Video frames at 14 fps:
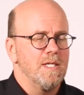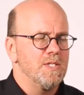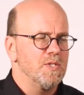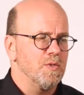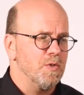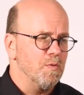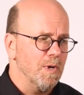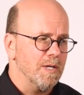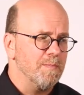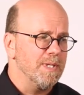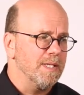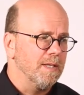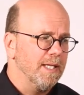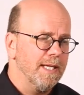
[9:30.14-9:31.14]
So you want to
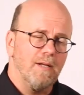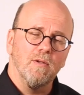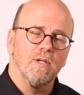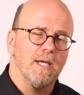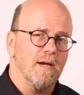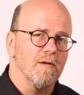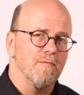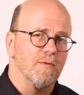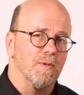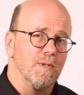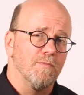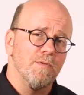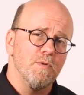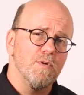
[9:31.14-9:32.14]
be a little
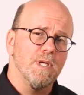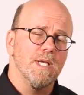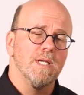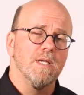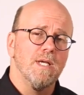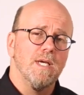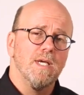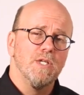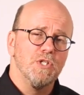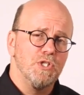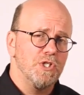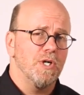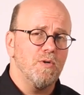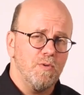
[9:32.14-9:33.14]
careful. If you can
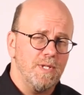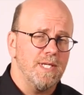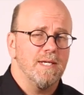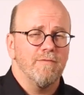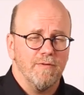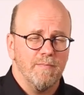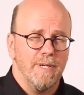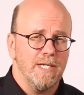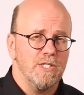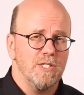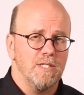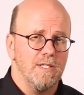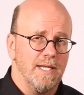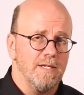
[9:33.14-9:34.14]
show the
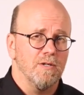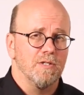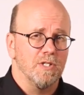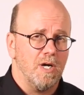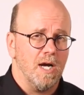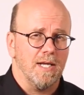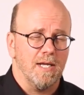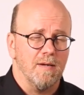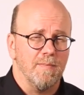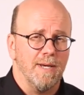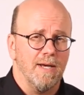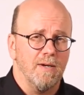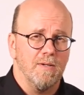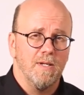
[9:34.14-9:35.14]
information that you're talking
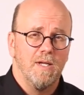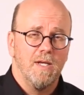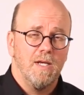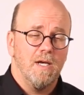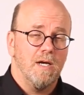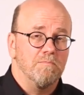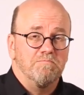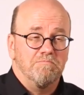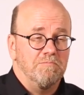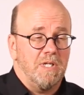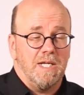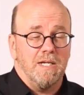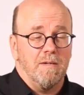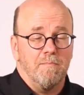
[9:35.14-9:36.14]
about
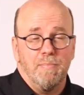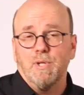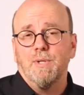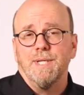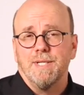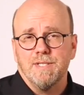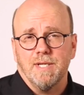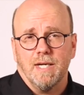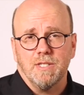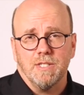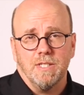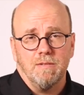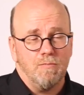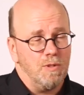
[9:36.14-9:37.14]
in a building
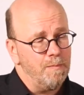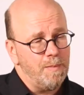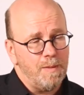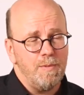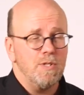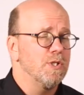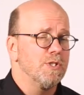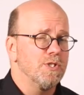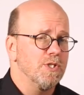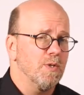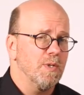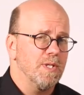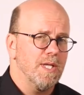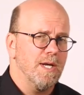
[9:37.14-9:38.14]
section, well, maybe you should
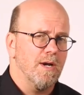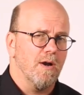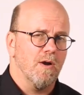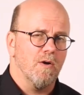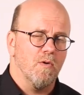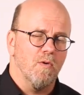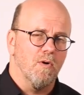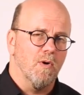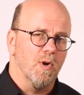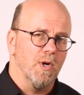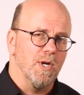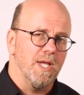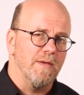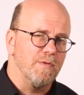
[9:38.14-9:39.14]
show it there.
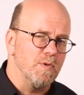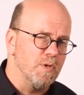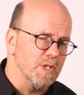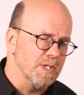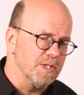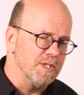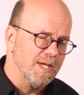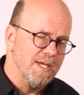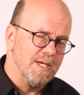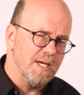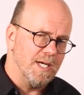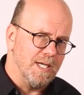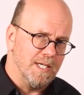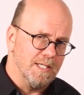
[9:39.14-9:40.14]
Or if you can
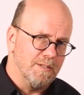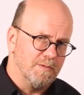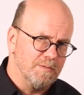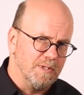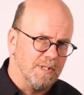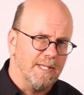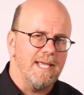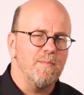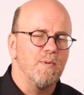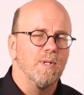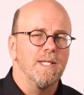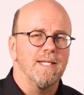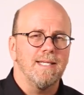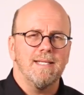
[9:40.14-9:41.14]
uh,
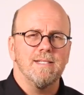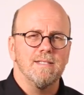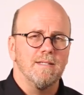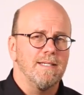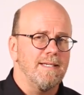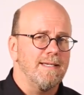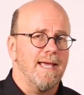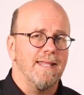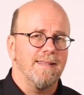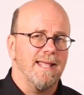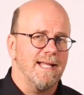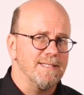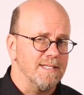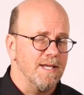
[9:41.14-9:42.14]
label it easily and
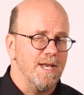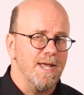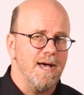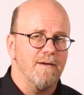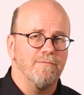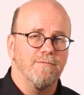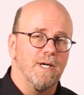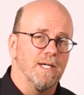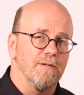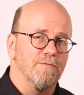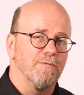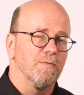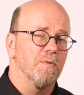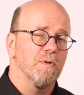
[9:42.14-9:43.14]
that's enough on a
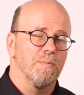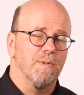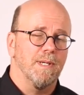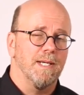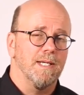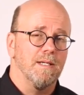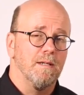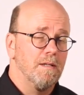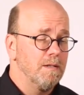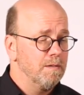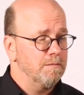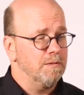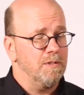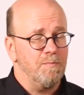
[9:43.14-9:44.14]
floor plan,
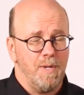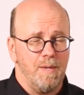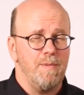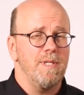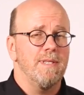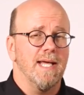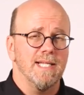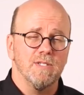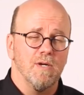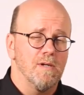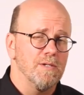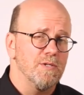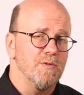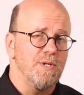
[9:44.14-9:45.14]
well, maybe that's
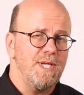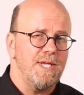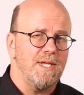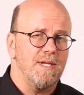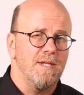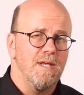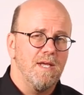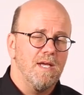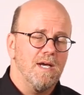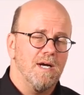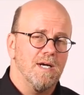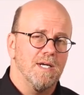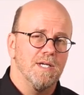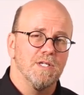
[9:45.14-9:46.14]
all you need.
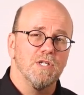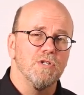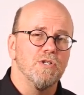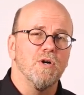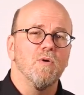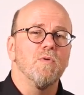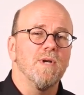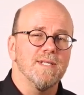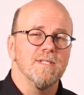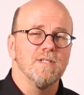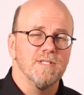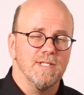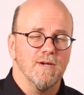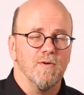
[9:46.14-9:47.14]
Uh, you don't
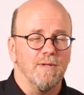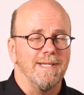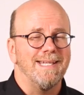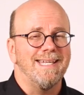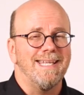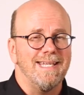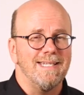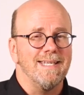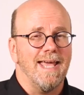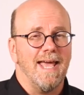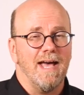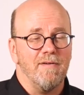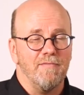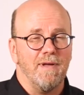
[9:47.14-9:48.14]
necessarily need to
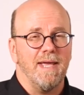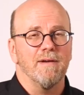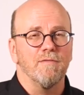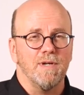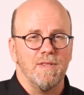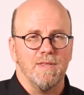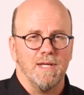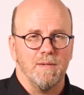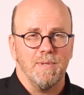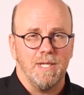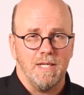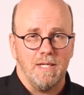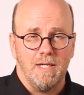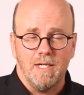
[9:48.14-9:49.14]
have everything
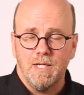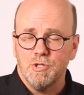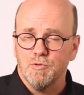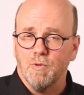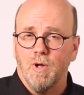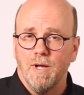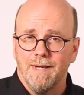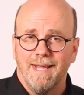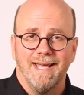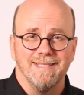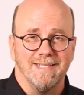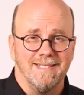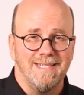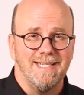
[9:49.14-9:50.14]
be drawn
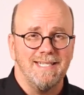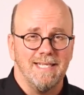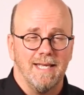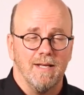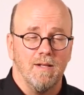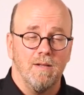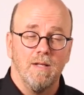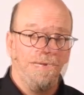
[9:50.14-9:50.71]
as a detail.